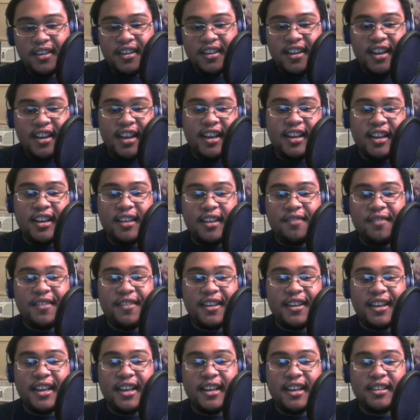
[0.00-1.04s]
And if
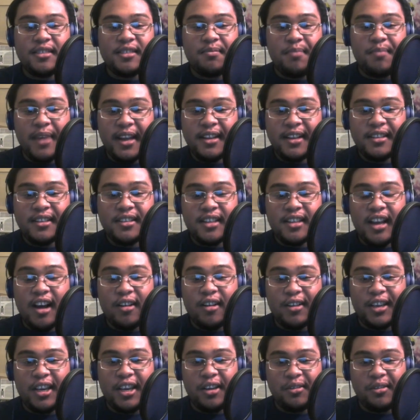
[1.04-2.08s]
it gets bent, I'll
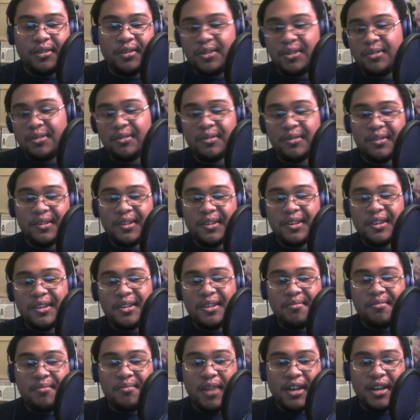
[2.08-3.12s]
kill you.
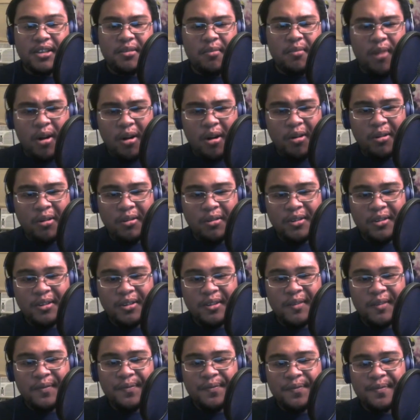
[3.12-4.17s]
By tomorrow?
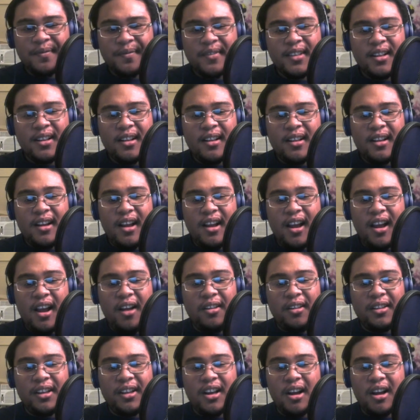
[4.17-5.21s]
I
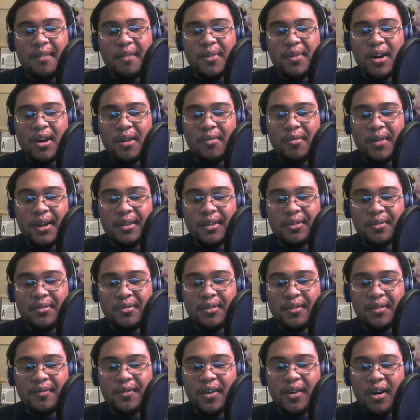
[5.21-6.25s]
only got partway through the
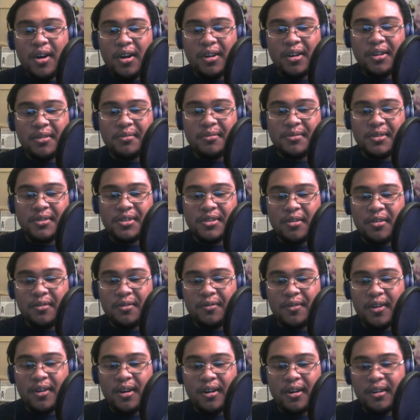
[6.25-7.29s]
volume so
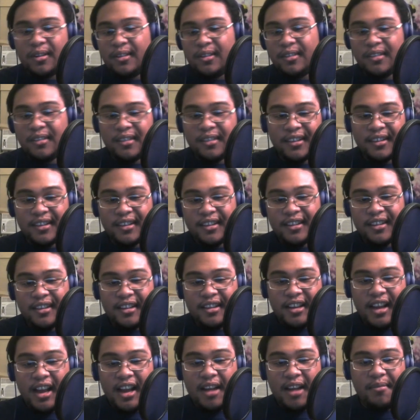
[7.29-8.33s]
far.
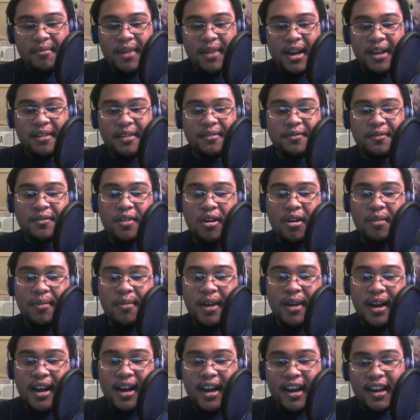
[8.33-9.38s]
I might fall
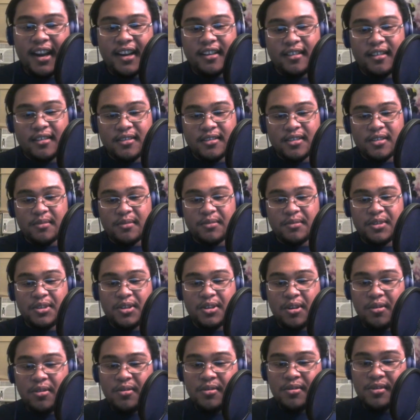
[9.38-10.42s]
behind on some
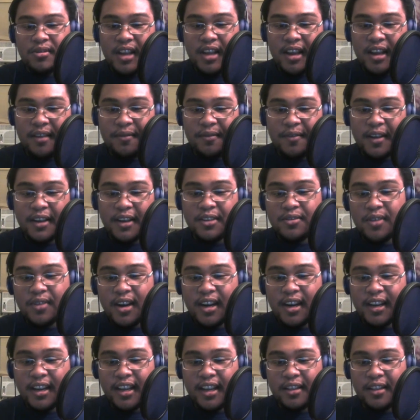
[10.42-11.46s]
shows if I try to
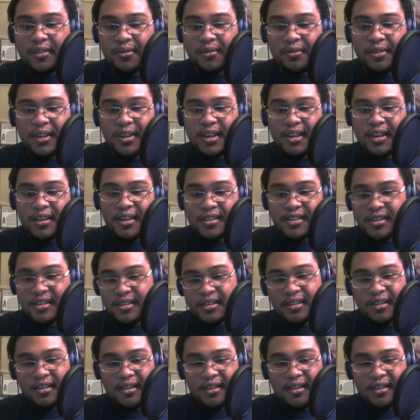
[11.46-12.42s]
get through this.